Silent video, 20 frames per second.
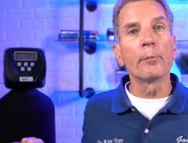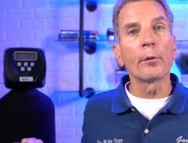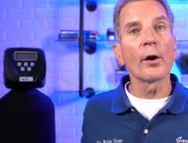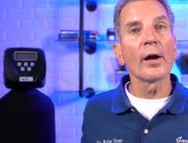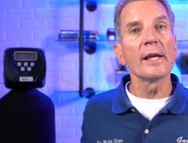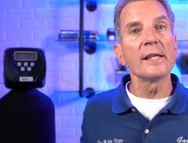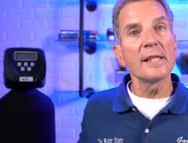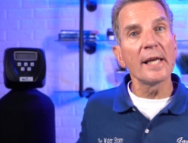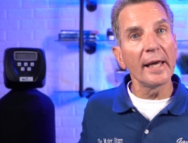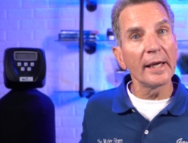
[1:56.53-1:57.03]

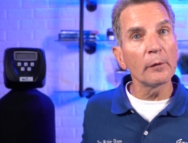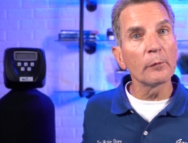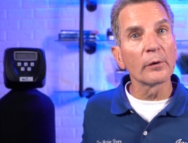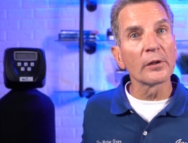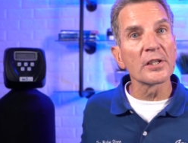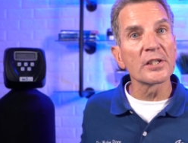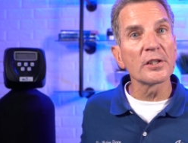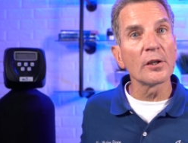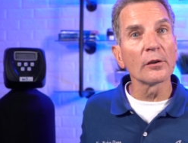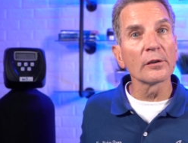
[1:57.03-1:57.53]
brine tank
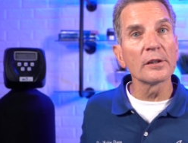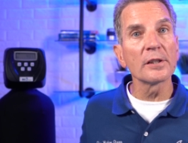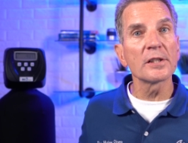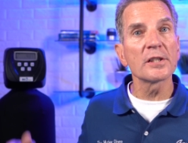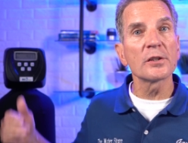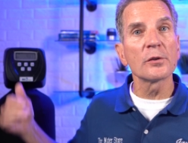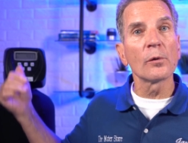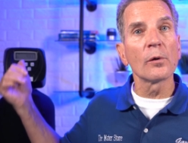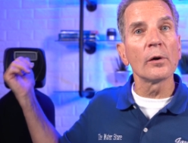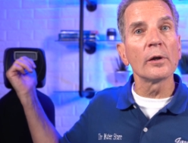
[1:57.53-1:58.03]
where the salt is
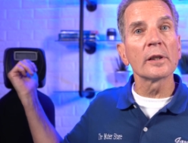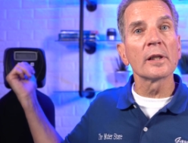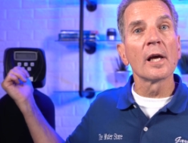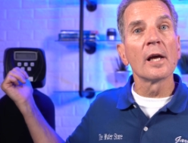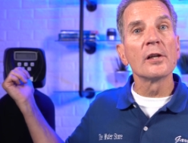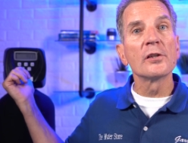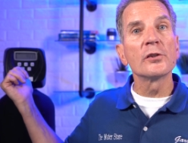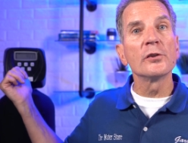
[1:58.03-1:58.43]
stored